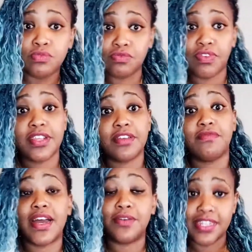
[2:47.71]
running
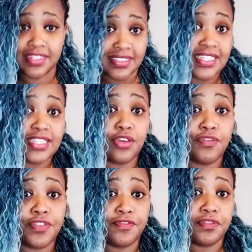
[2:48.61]
around and setting
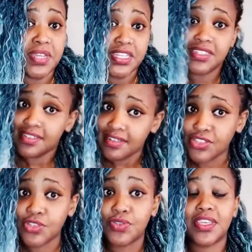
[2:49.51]
off the inflammation,
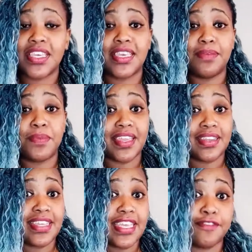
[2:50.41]
so you keep
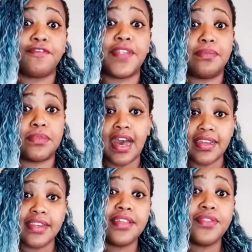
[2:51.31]
getting inflamed.
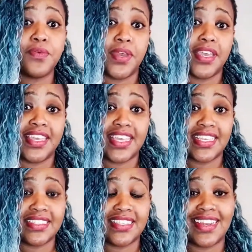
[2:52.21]
Another way
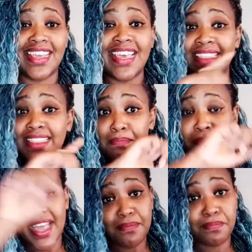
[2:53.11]
is that there
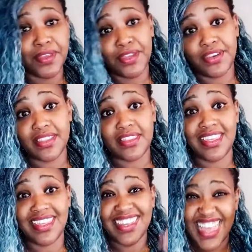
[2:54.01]
might be
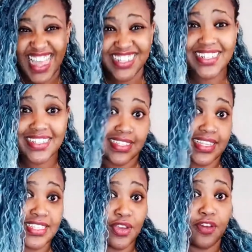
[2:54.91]
nothing actually
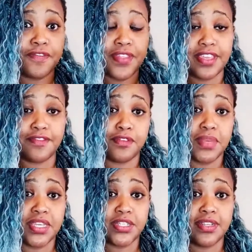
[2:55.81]
setting off the
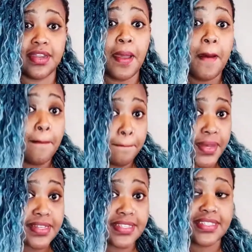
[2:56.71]
inflammation,
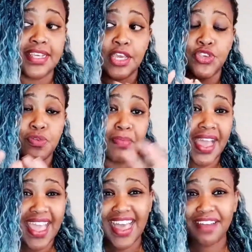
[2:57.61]
but you
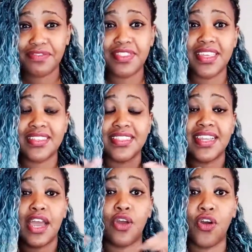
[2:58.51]
might have things
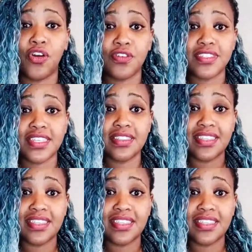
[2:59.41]
that are causing